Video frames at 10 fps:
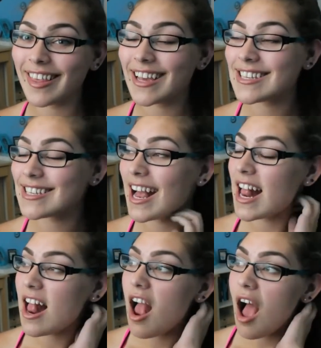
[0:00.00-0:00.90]
this.
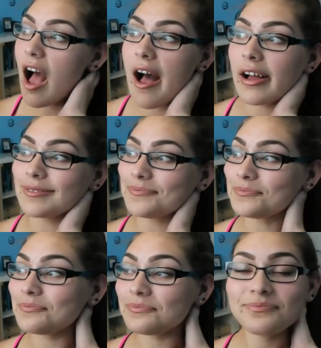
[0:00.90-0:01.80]

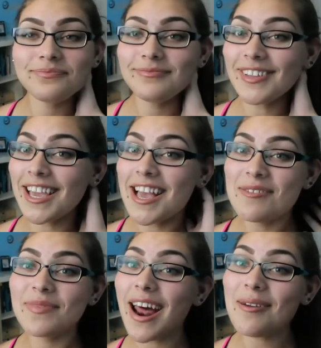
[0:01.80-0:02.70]

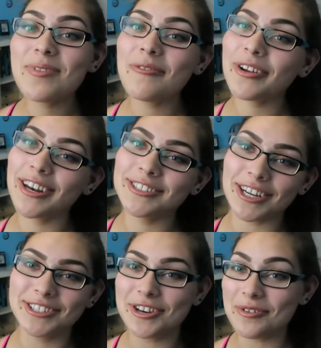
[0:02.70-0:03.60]
But I'm never gonna
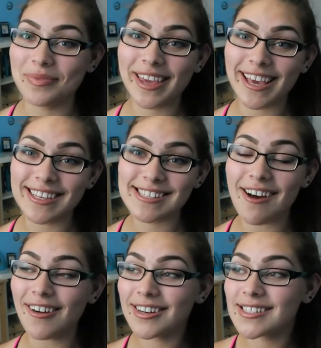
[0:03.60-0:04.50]
judge you because
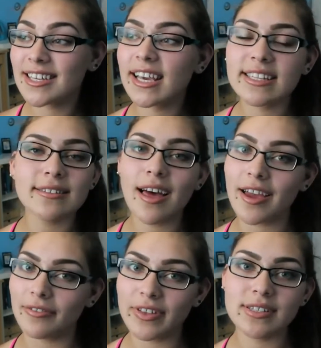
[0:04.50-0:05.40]
honestly, it's
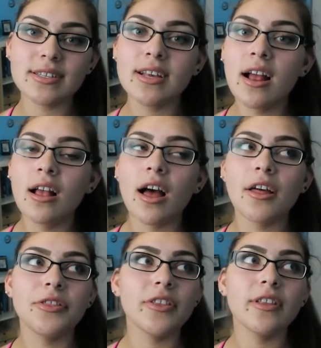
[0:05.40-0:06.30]
life. This
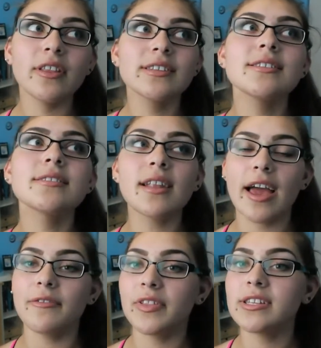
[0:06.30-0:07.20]
is
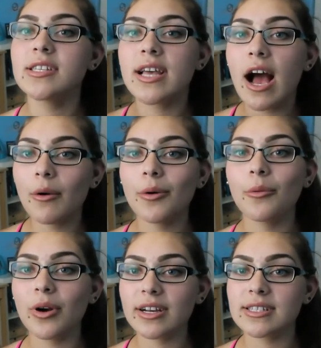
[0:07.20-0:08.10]
life. This is how
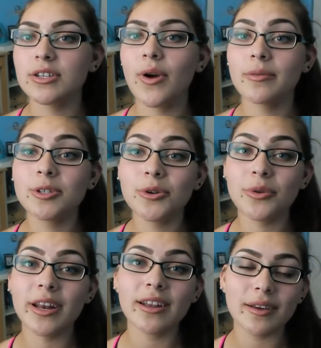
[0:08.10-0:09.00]
it works. You have to
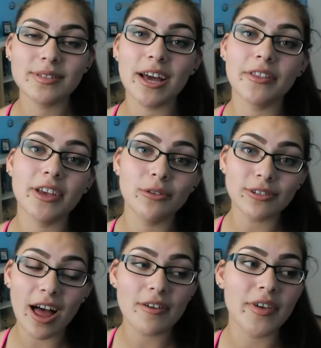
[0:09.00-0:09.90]
create a lifestyle that you
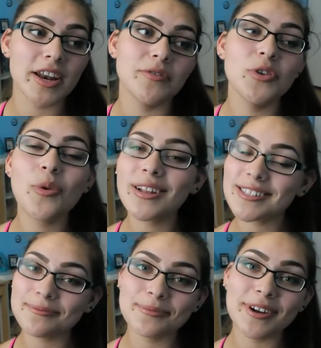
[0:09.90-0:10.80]
love, and if you want
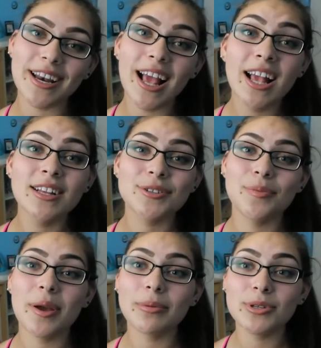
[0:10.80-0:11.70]
someone to
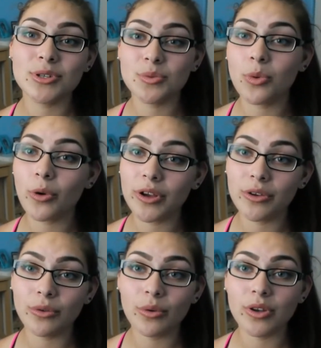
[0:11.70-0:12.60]
be able to support
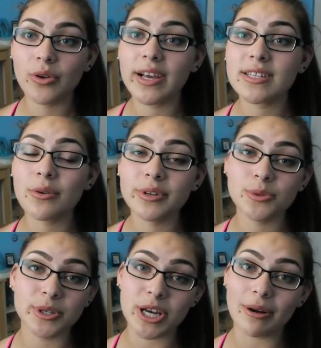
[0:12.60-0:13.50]
you, you guys can always
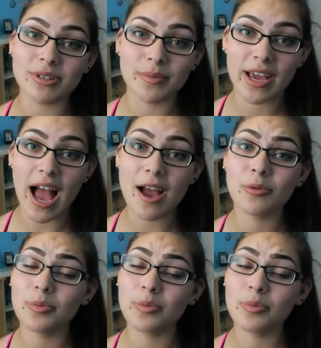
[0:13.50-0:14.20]
reach out to me. I will